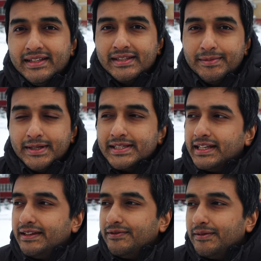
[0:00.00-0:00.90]
So
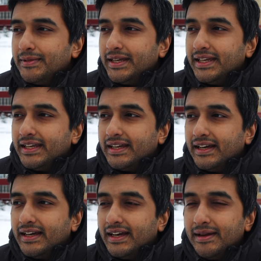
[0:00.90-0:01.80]
personally for me,
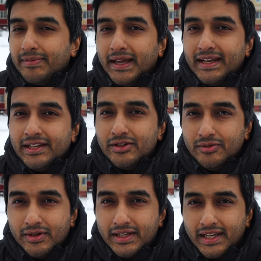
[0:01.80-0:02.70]
I'm planning
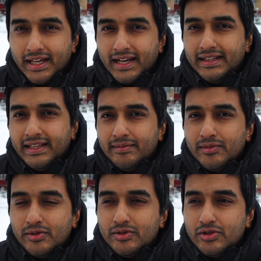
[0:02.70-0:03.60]
to work here and then
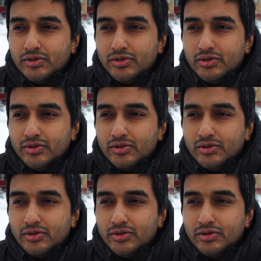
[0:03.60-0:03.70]
move